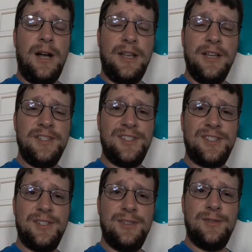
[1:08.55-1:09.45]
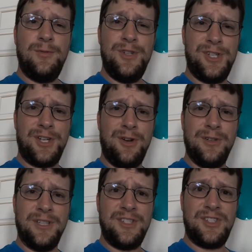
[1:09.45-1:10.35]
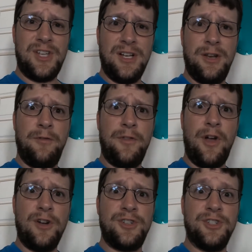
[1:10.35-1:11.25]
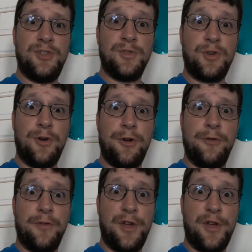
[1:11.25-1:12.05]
I guess we should get going. Let's get over to the auction and see what's going on over